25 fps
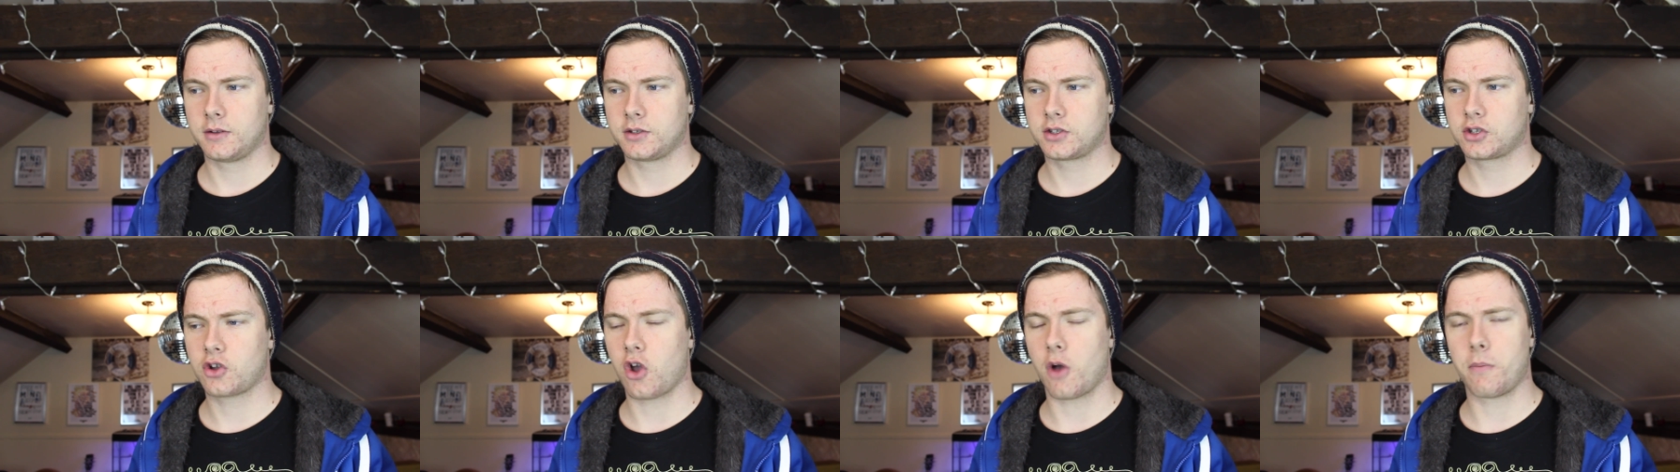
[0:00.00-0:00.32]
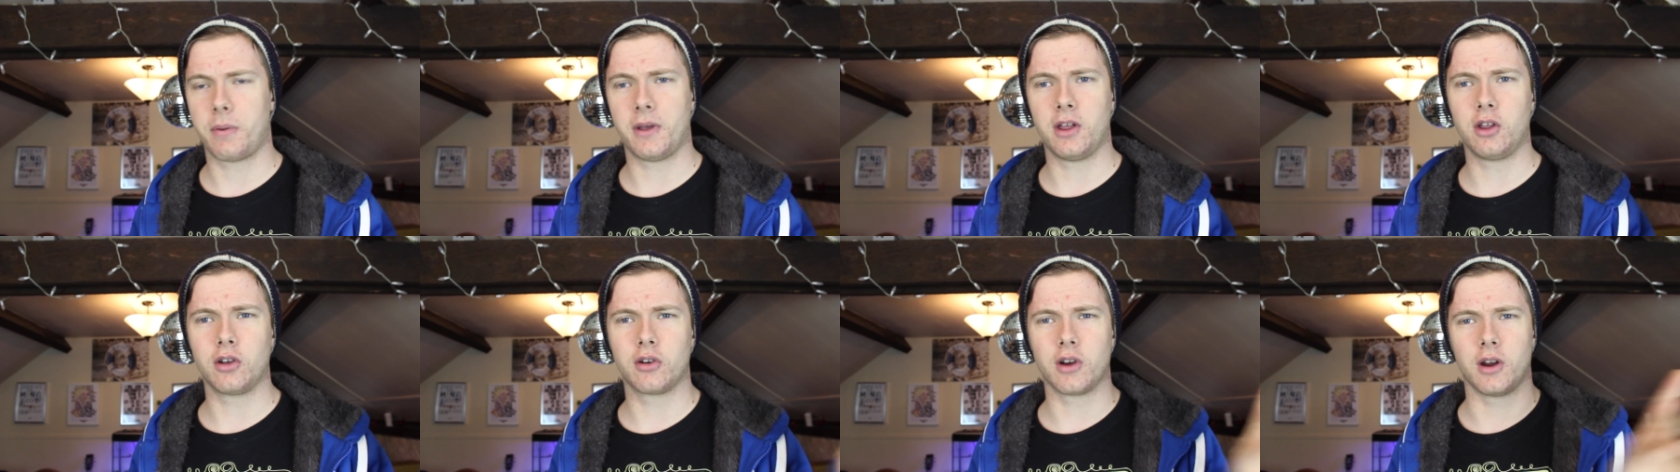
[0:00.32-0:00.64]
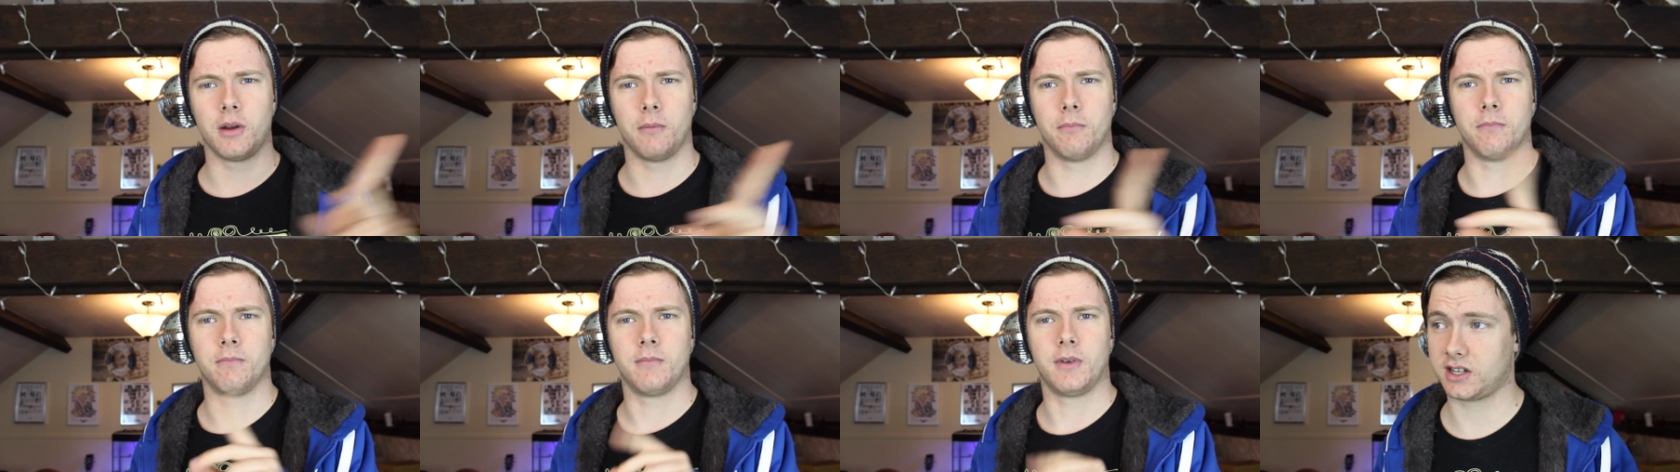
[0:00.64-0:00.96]
Scott
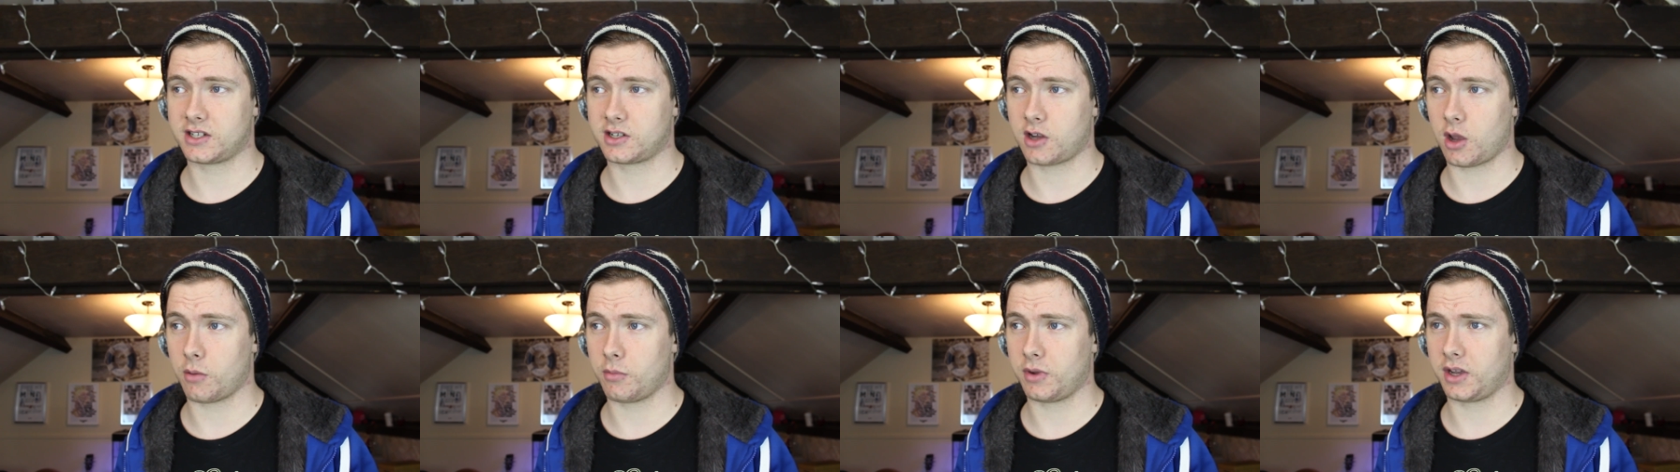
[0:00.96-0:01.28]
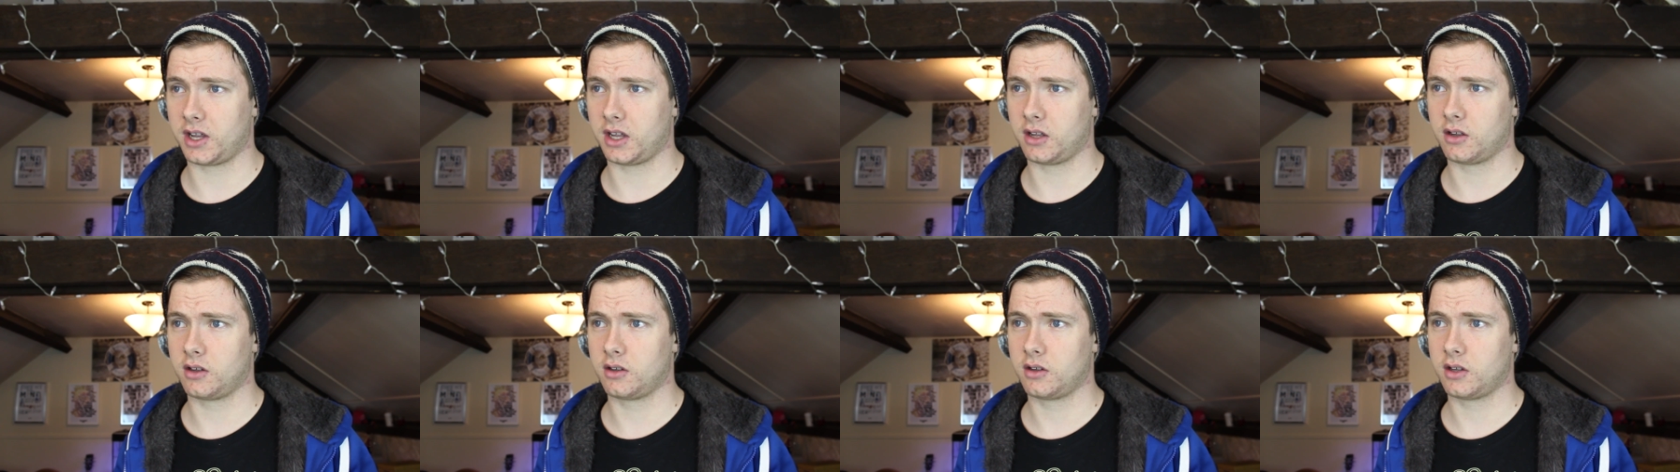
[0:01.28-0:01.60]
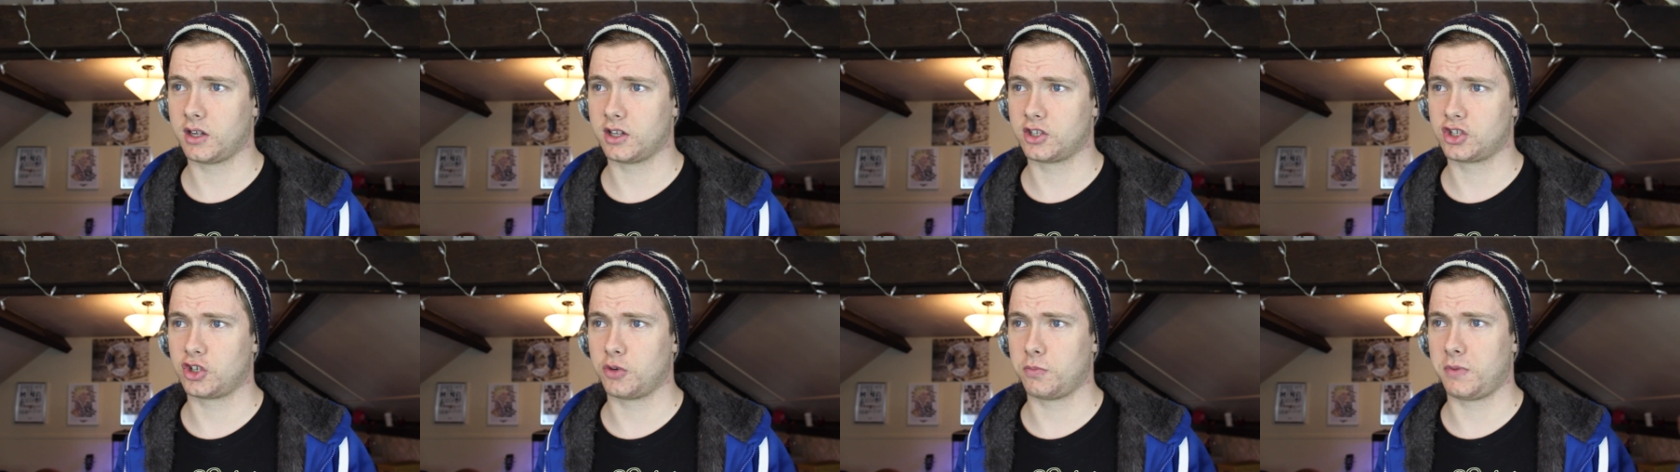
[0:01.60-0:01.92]
Pilgrim. It's coming.
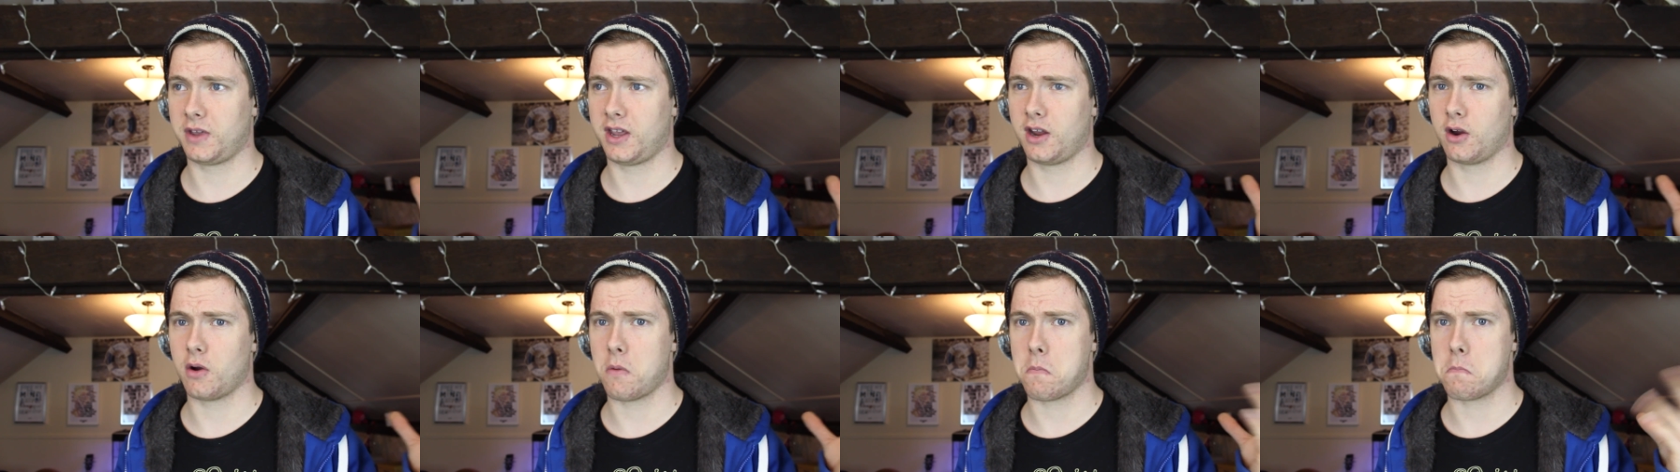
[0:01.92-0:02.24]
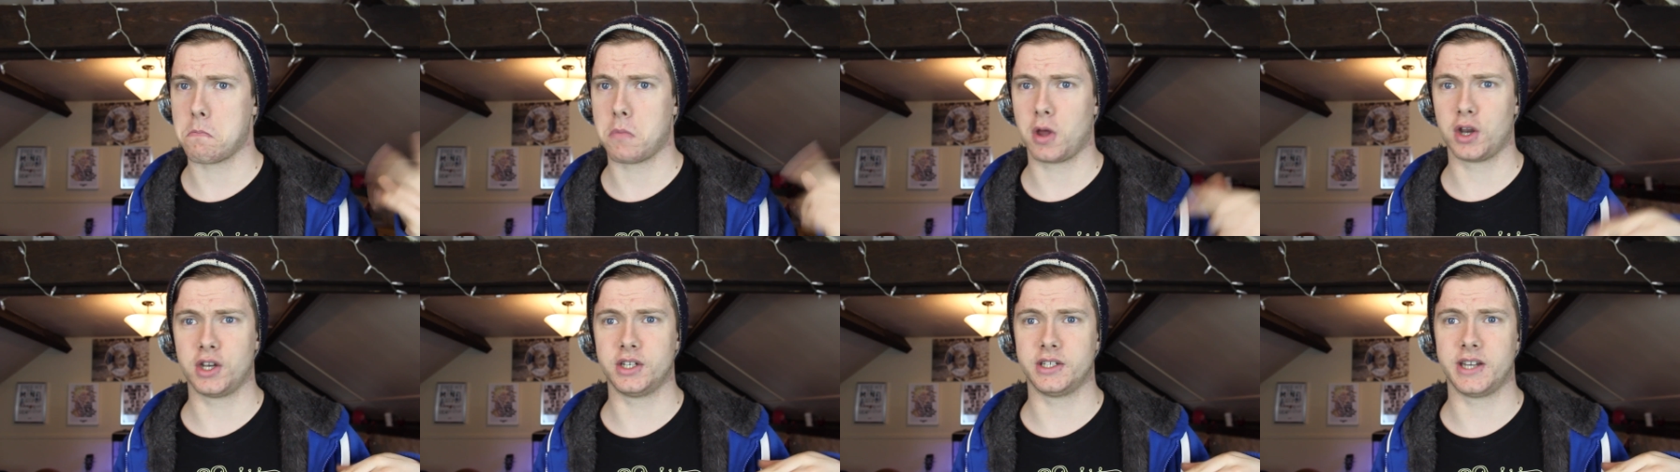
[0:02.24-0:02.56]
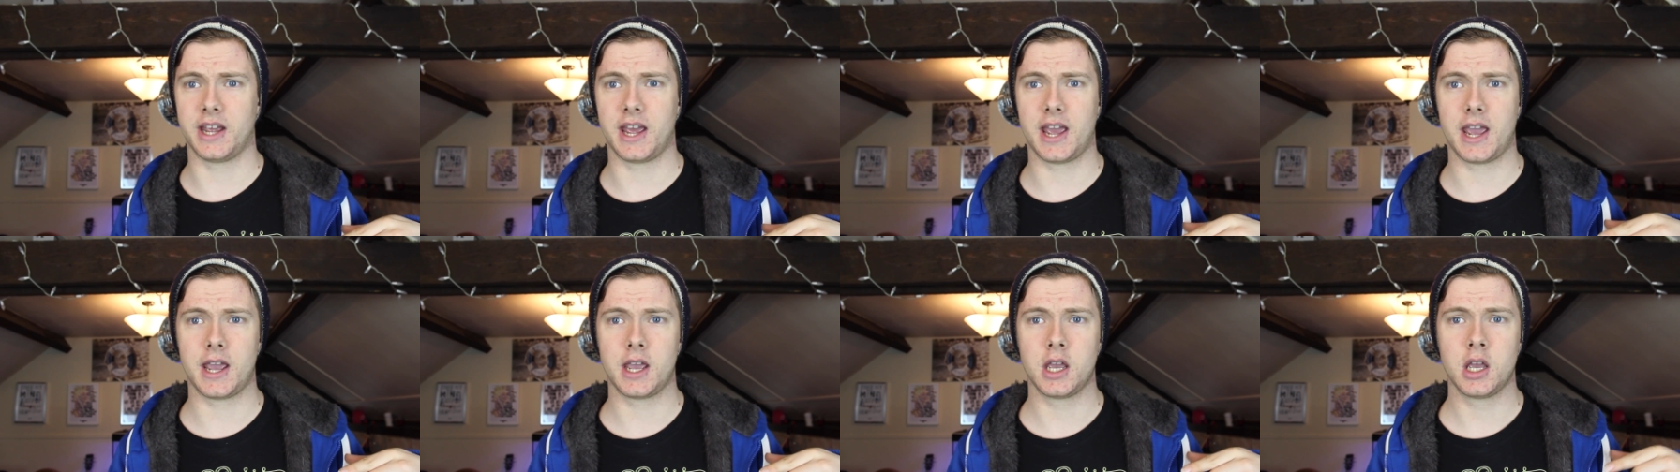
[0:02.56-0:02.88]
It should be here on
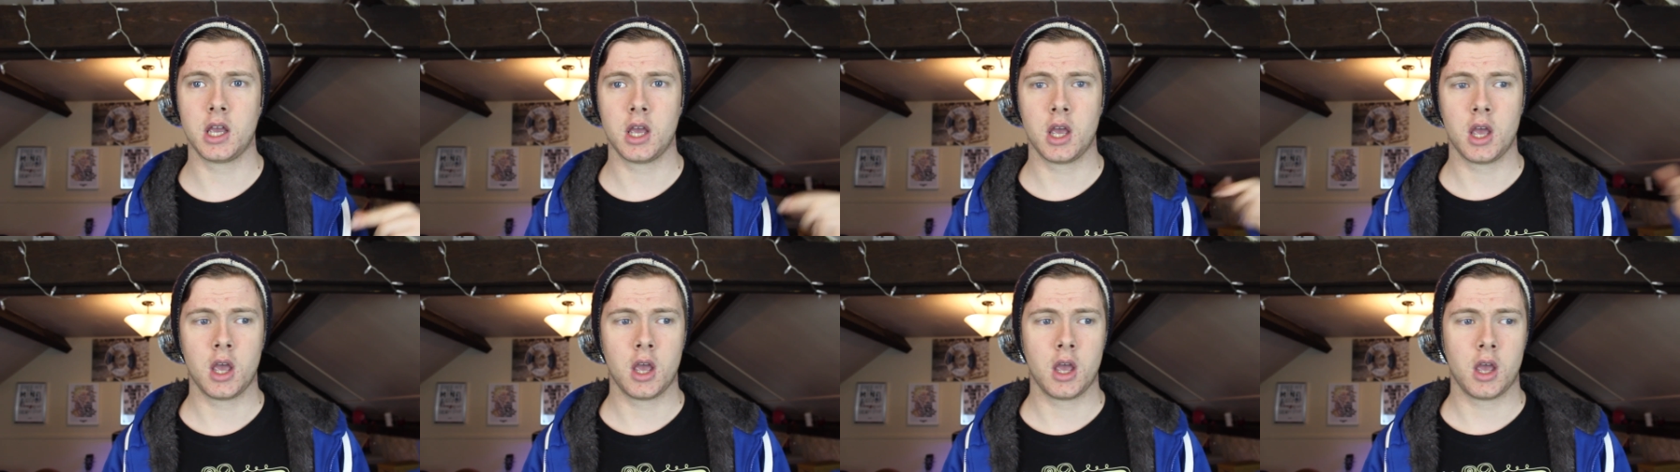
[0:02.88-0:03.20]
Monday.